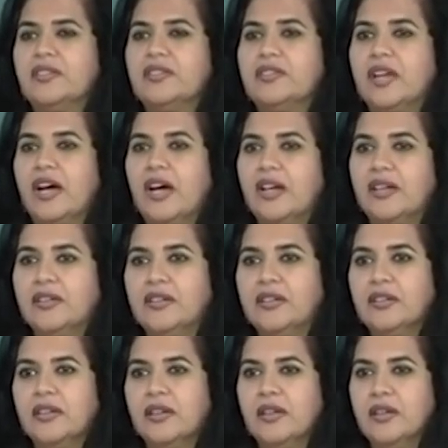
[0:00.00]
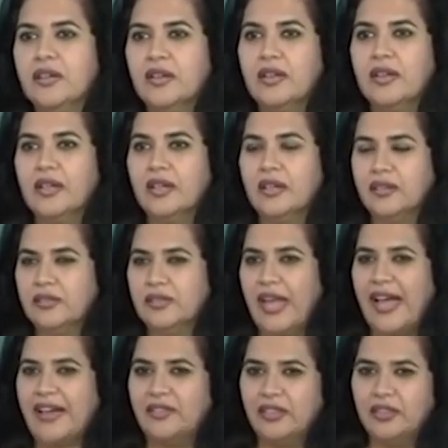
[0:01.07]
starred uh, the
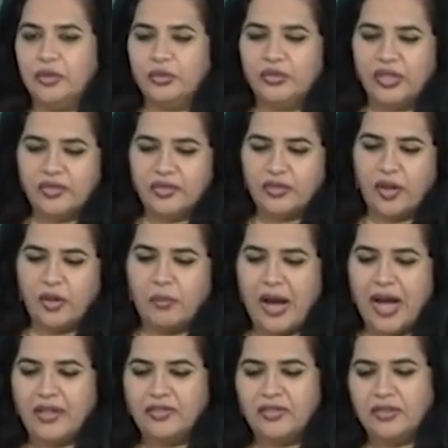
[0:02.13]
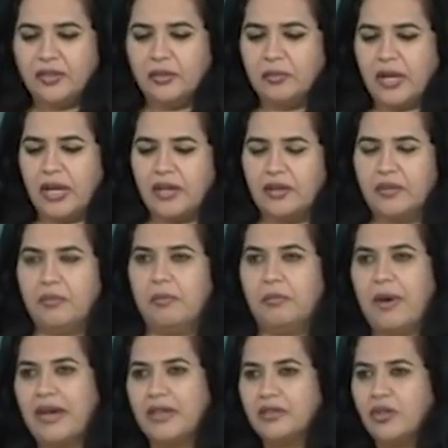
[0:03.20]
actor you just saw, Martin, Ma,
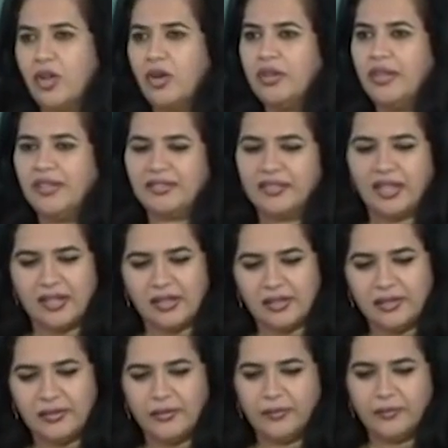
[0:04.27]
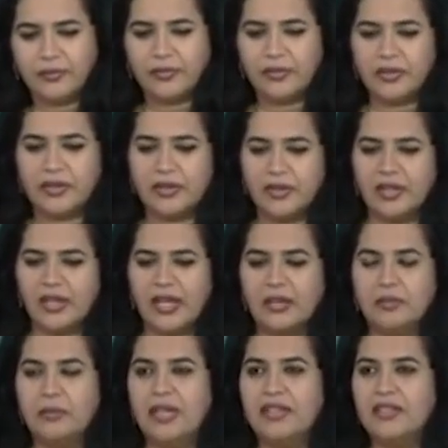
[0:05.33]
Martin LaSalle
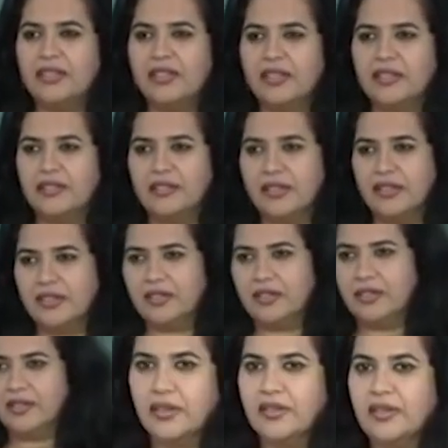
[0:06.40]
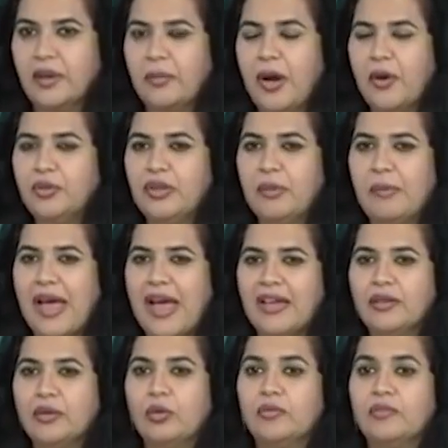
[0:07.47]
and Marika Green. It's about a
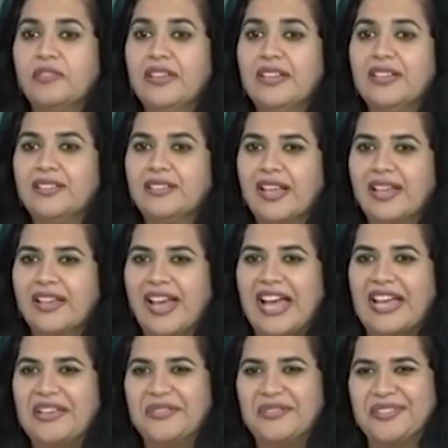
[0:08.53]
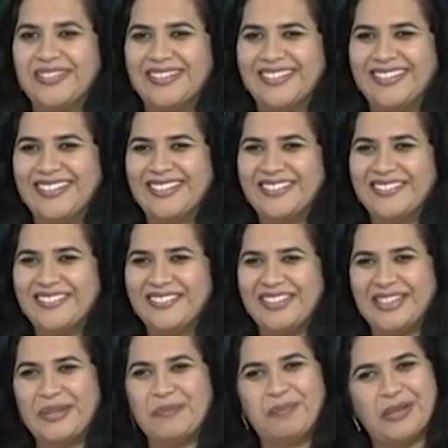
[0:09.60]
man who feels alive
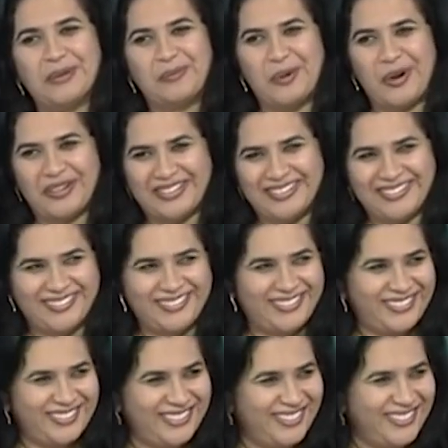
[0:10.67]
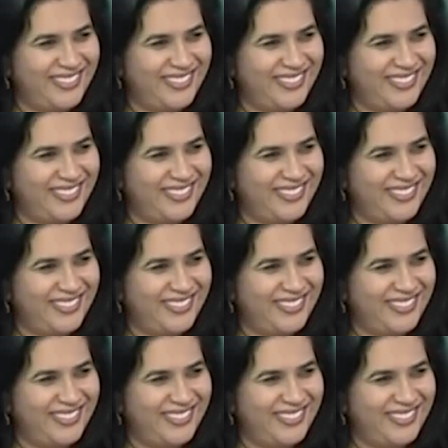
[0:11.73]
when he pickpockets,